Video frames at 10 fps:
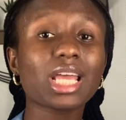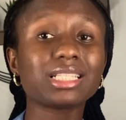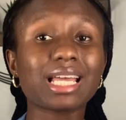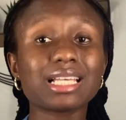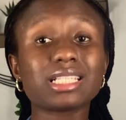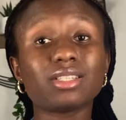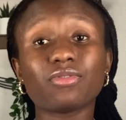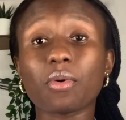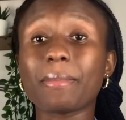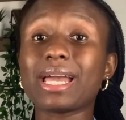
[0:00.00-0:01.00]
that's it
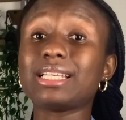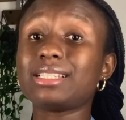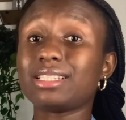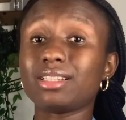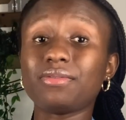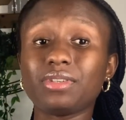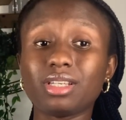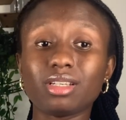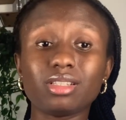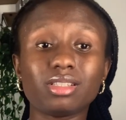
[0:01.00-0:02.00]
for my
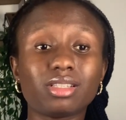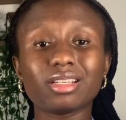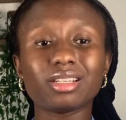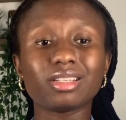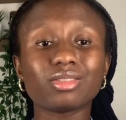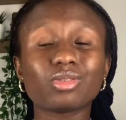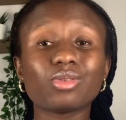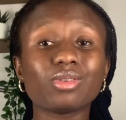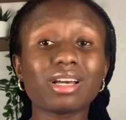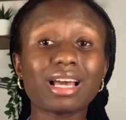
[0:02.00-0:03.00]
certificate. So
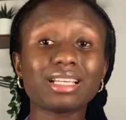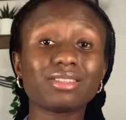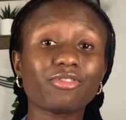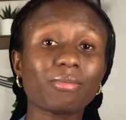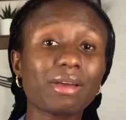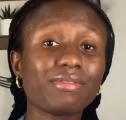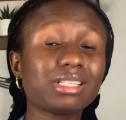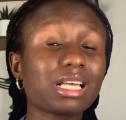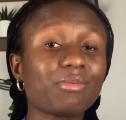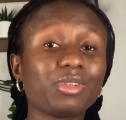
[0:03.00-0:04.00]
guys, for my
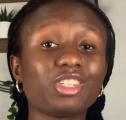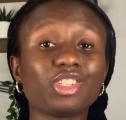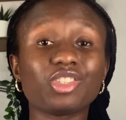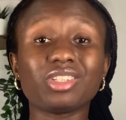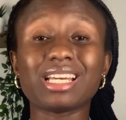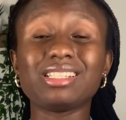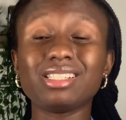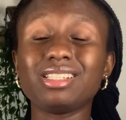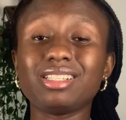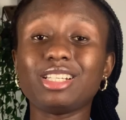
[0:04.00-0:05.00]
visa application, I did
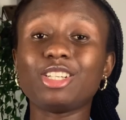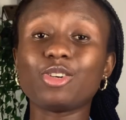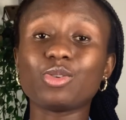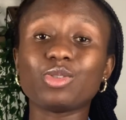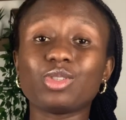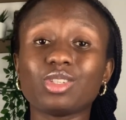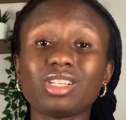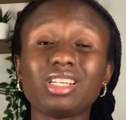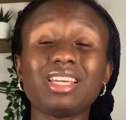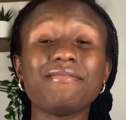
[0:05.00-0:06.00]
it in Lagos,
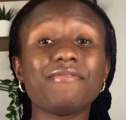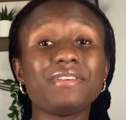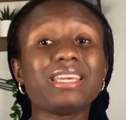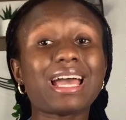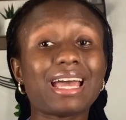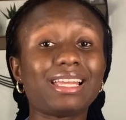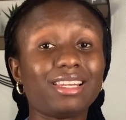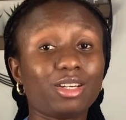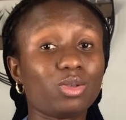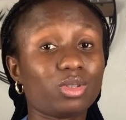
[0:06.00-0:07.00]
in VI
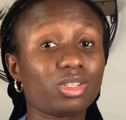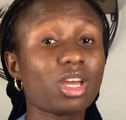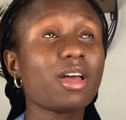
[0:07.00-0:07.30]
Lagos.